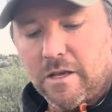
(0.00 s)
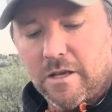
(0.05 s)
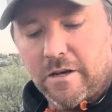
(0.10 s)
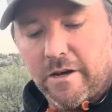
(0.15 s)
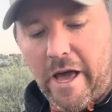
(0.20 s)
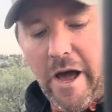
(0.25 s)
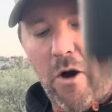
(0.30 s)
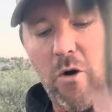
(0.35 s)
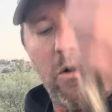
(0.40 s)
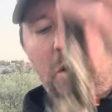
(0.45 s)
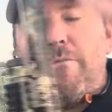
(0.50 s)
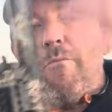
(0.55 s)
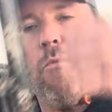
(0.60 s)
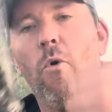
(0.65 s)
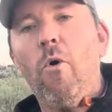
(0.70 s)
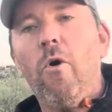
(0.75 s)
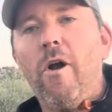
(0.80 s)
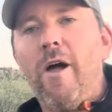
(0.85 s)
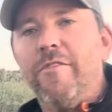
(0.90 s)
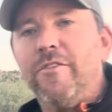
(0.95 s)
Now,
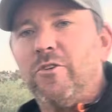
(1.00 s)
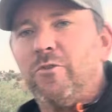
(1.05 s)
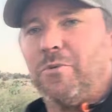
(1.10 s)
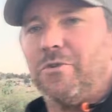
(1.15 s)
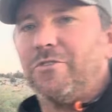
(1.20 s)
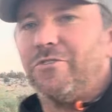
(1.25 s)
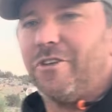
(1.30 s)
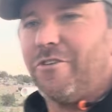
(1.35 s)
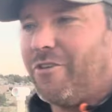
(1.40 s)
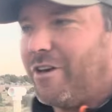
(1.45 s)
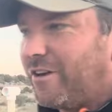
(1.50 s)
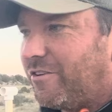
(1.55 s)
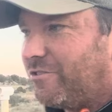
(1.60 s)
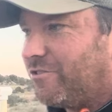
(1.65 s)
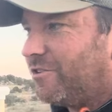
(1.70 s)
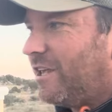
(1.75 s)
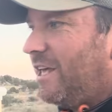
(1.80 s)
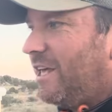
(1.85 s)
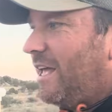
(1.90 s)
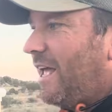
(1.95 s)
more on the
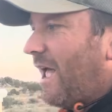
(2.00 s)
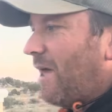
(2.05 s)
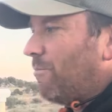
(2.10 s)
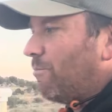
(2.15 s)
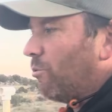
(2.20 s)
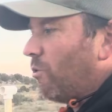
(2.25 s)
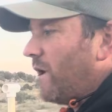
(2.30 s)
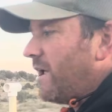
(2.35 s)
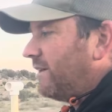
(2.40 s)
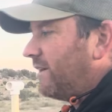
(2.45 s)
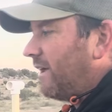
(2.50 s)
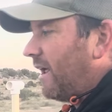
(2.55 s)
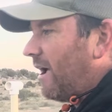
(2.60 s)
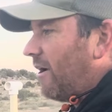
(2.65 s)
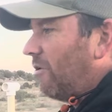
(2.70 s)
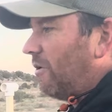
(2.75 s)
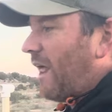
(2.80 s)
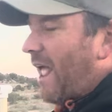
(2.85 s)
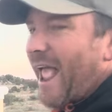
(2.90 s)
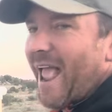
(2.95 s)
specifics and
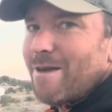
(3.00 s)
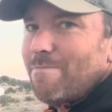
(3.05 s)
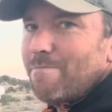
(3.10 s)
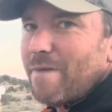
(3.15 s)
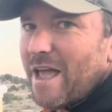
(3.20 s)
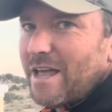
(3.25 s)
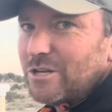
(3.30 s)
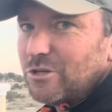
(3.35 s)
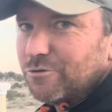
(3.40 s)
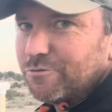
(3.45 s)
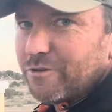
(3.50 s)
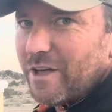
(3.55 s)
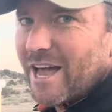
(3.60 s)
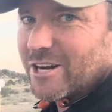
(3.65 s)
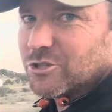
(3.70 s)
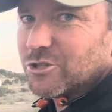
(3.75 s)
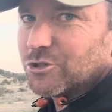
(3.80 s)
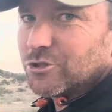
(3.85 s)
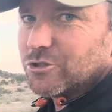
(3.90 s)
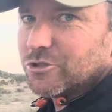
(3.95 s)
breakdown and
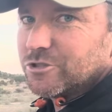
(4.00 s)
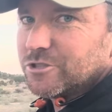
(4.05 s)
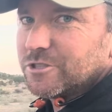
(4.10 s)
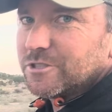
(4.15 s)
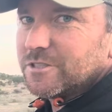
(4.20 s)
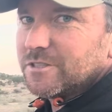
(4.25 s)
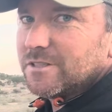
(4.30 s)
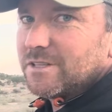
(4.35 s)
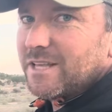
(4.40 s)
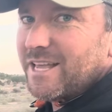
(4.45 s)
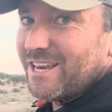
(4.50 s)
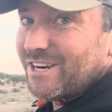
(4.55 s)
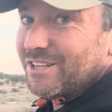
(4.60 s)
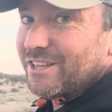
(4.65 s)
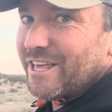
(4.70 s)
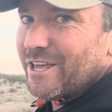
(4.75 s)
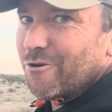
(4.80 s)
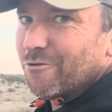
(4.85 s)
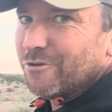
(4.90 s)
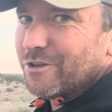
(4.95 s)
manufacturers in a
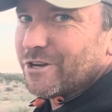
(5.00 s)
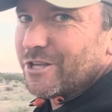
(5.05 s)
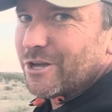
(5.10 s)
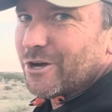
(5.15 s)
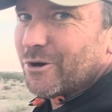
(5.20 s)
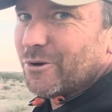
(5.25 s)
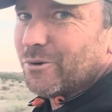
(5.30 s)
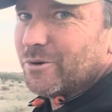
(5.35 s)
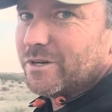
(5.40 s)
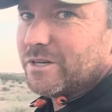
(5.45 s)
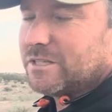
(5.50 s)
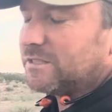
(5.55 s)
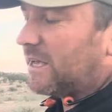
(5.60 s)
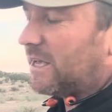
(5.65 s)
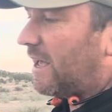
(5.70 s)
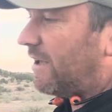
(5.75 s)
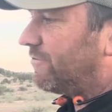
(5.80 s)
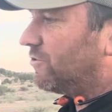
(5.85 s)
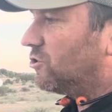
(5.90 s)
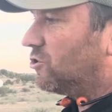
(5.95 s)
later video, because
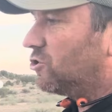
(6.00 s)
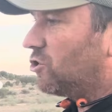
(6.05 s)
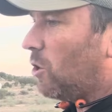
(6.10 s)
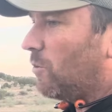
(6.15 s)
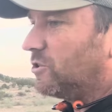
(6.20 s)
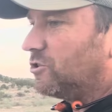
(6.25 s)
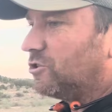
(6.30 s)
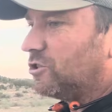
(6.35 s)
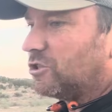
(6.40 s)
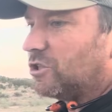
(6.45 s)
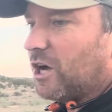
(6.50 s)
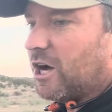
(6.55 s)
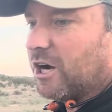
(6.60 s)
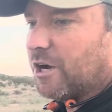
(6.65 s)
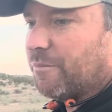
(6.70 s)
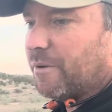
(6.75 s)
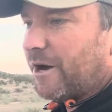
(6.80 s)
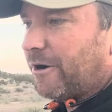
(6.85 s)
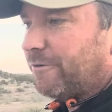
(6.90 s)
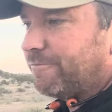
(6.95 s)
I have so much to talk
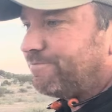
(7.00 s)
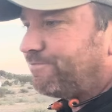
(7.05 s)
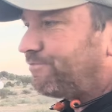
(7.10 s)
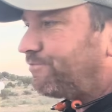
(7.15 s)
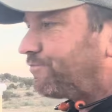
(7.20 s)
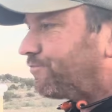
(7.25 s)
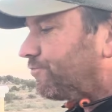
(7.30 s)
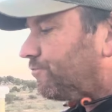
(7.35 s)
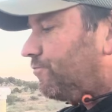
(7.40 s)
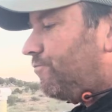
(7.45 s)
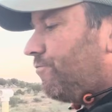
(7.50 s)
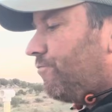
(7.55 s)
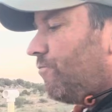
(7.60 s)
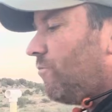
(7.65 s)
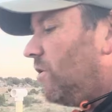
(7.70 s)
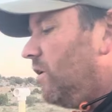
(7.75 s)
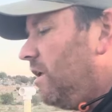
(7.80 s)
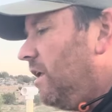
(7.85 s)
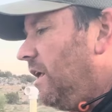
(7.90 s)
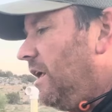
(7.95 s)
about.
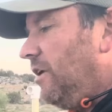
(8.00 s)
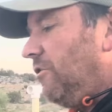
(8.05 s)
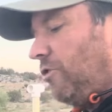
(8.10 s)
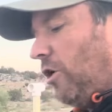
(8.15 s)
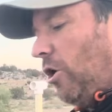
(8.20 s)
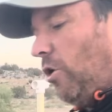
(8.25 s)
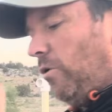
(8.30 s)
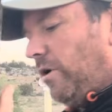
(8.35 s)
So